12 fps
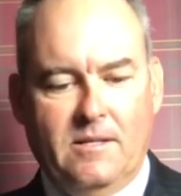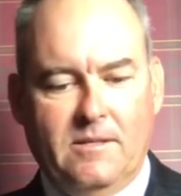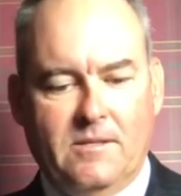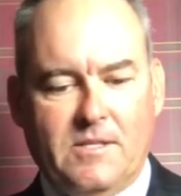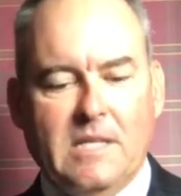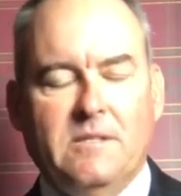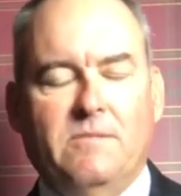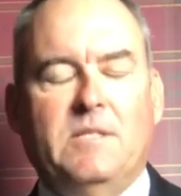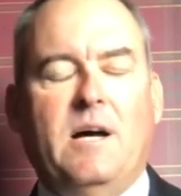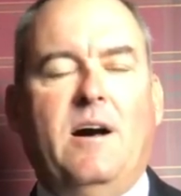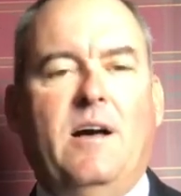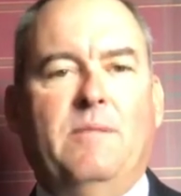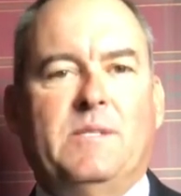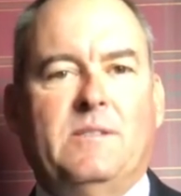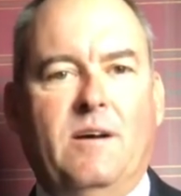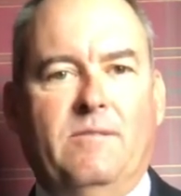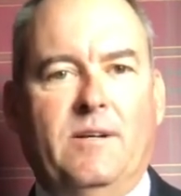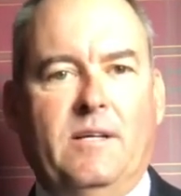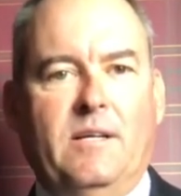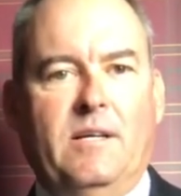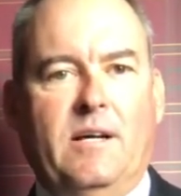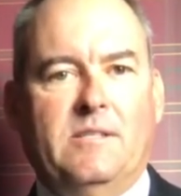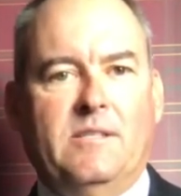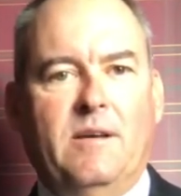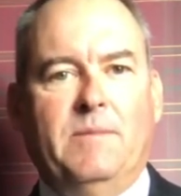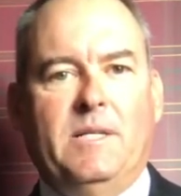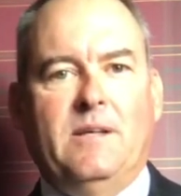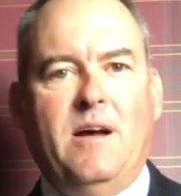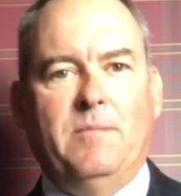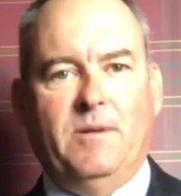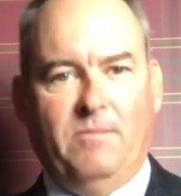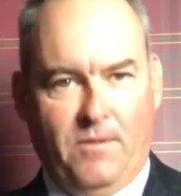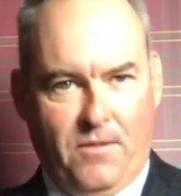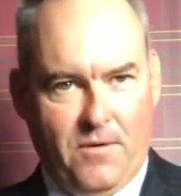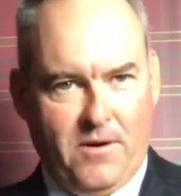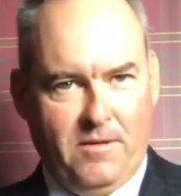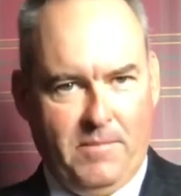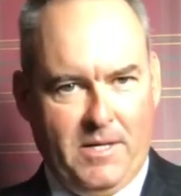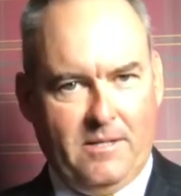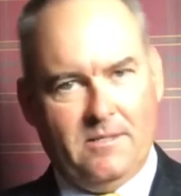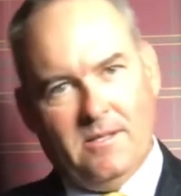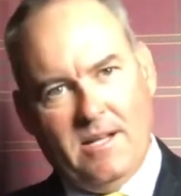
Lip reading: the sense of time is not very good. I set my timer for 30 minutes,